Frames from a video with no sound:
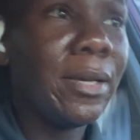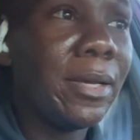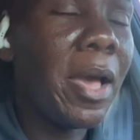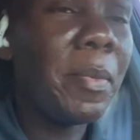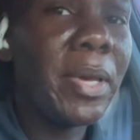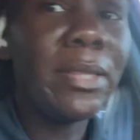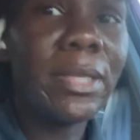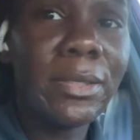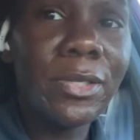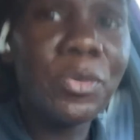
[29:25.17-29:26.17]
I mean,
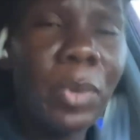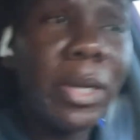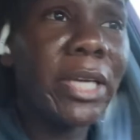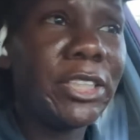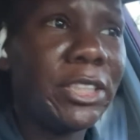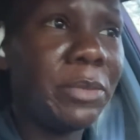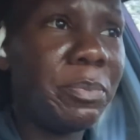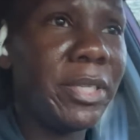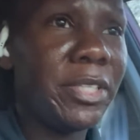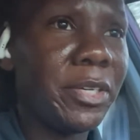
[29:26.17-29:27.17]
this is what I should
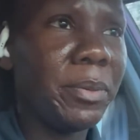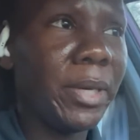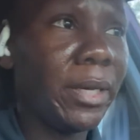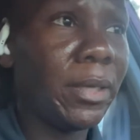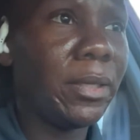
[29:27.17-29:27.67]
be doing.